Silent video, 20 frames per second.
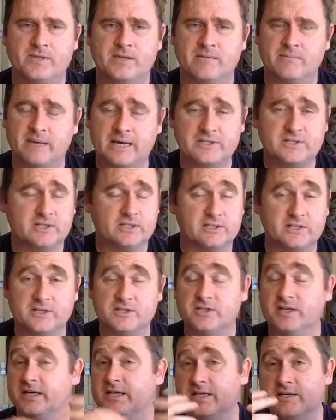Basically
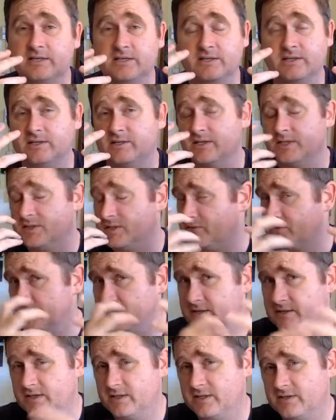saying is
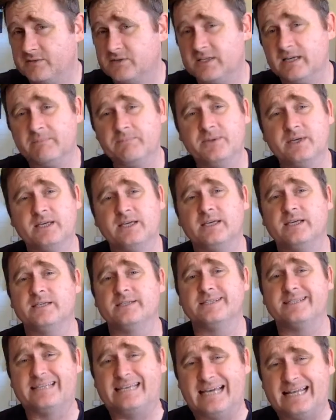if something is
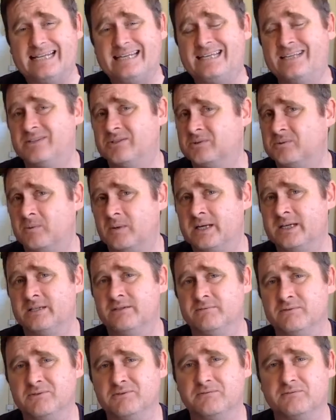getting in the way
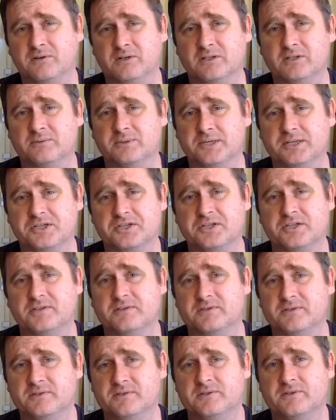of you following
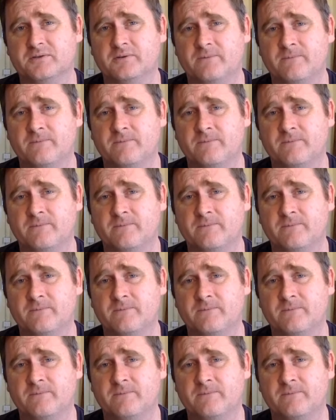Jesus,